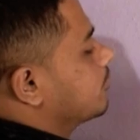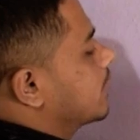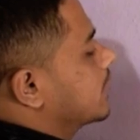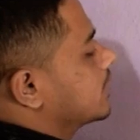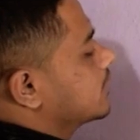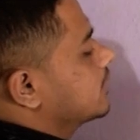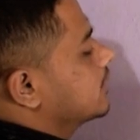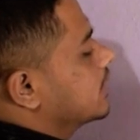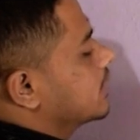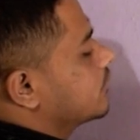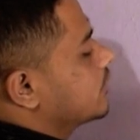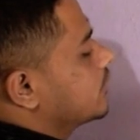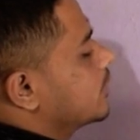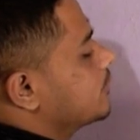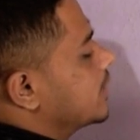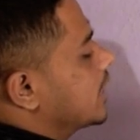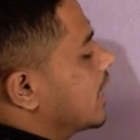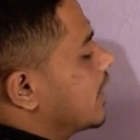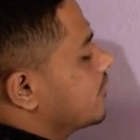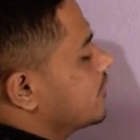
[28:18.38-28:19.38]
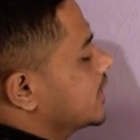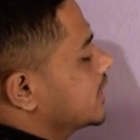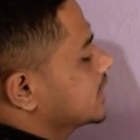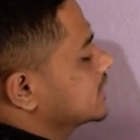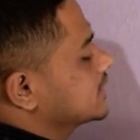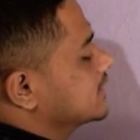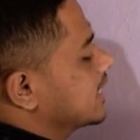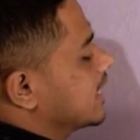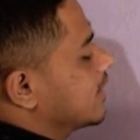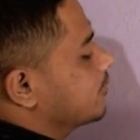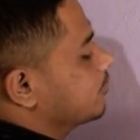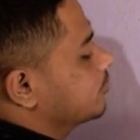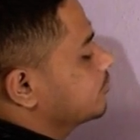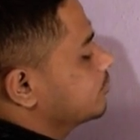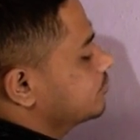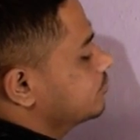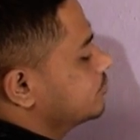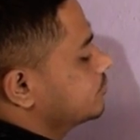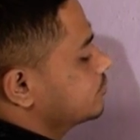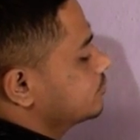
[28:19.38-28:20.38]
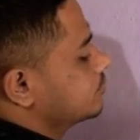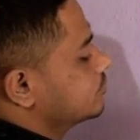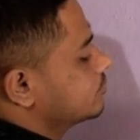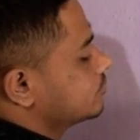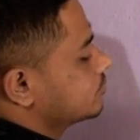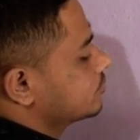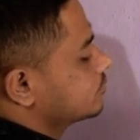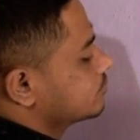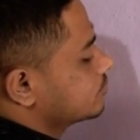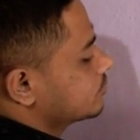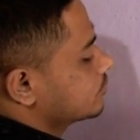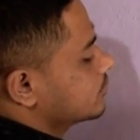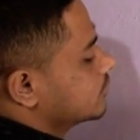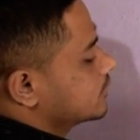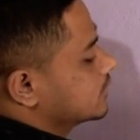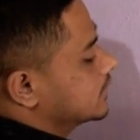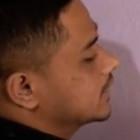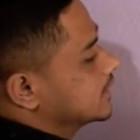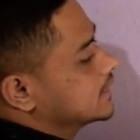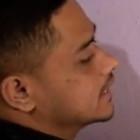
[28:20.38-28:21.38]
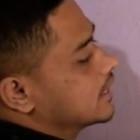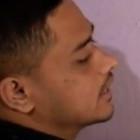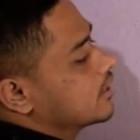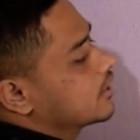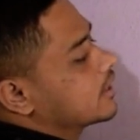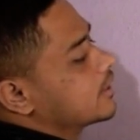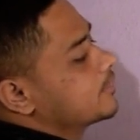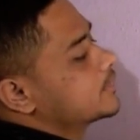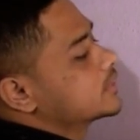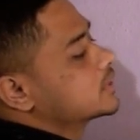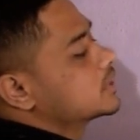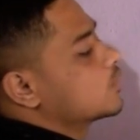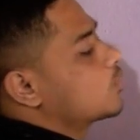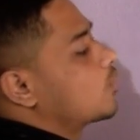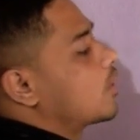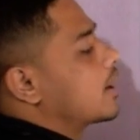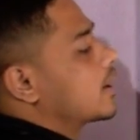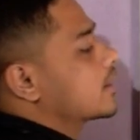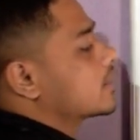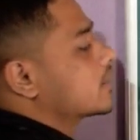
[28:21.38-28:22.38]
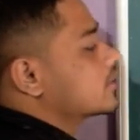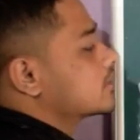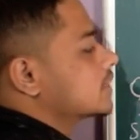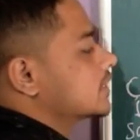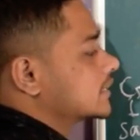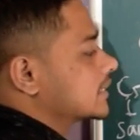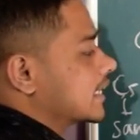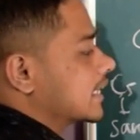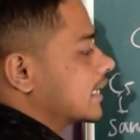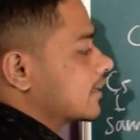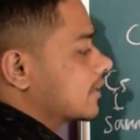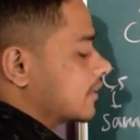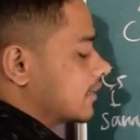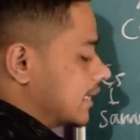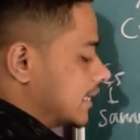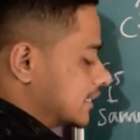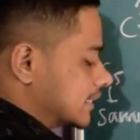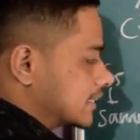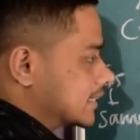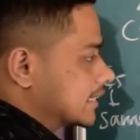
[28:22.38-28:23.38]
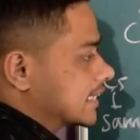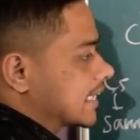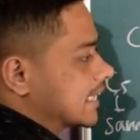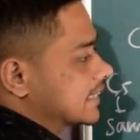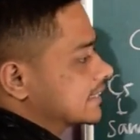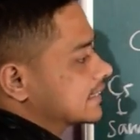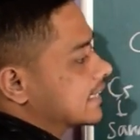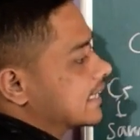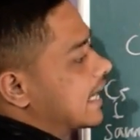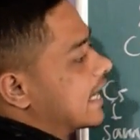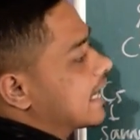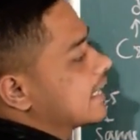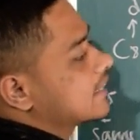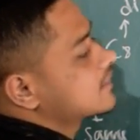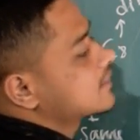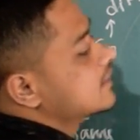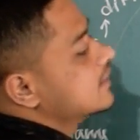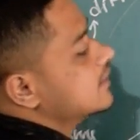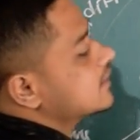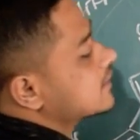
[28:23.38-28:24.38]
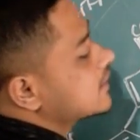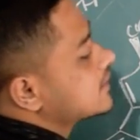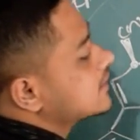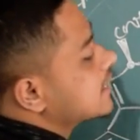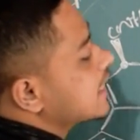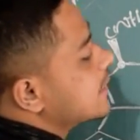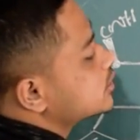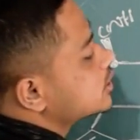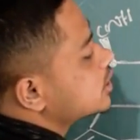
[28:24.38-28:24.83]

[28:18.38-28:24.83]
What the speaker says: but it will be having same. The stereochemistry what this lysergic acid has, the same